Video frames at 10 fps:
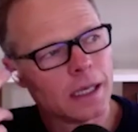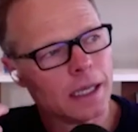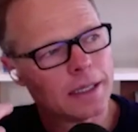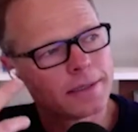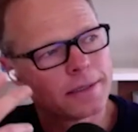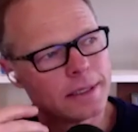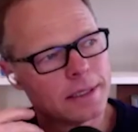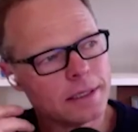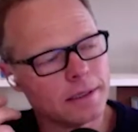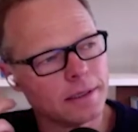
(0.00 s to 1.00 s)

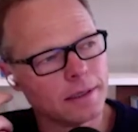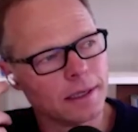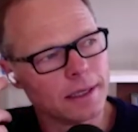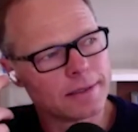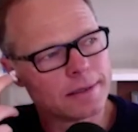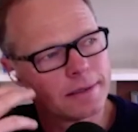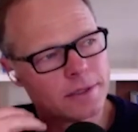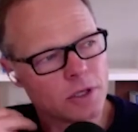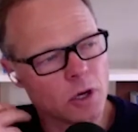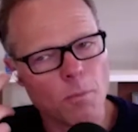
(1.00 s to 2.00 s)
the
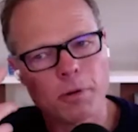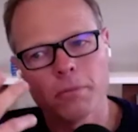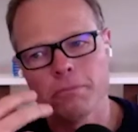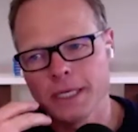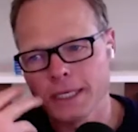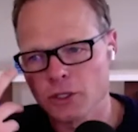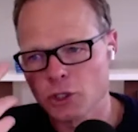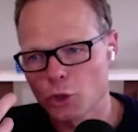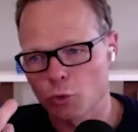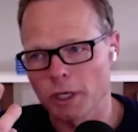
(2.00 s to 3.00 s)
dopamine
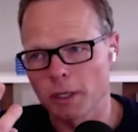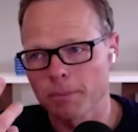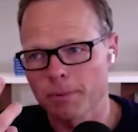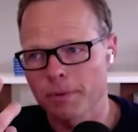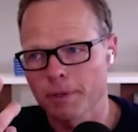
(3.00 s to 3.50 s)
drip